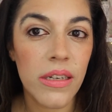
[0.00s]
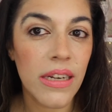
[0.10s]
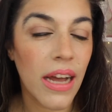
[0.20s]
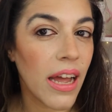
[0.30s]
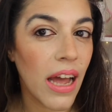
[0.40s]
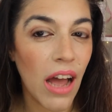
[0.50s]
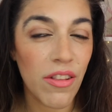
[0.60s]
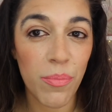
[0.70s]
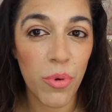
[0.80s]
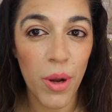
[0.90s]
Okay, I
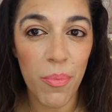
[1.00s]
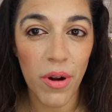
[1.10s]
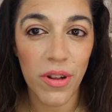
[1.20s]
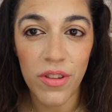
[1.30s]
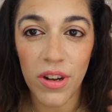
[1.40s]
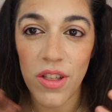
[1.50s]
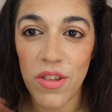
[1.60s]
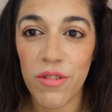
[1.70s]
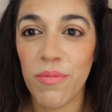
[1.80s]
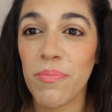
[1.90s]
didn't put no product on, I
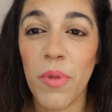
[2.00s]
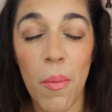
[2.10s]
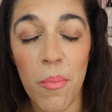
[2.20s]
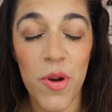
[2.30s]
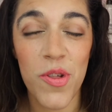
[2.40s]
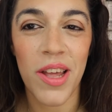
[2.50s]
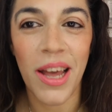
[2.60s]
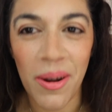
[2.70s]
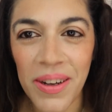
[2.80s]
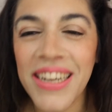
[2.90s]
just brushed it
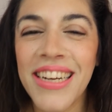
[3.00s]
out.